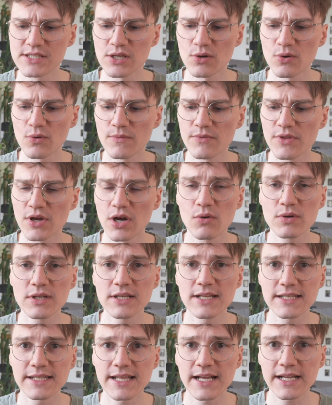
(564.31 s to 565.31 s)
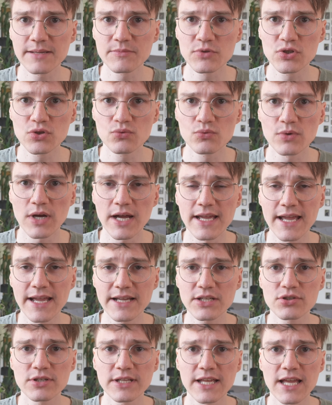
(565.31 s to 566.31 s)
So the Hollyland Lark M2 I
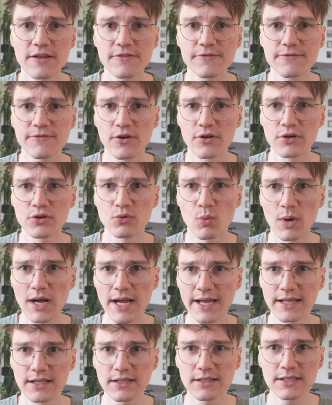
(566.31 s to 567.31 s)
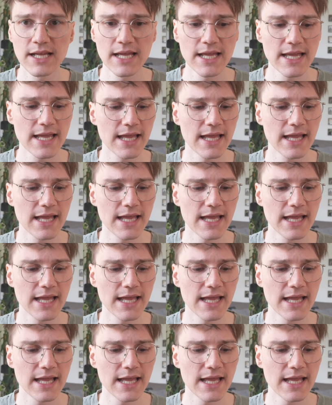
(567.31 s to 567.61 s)
actually have for a while,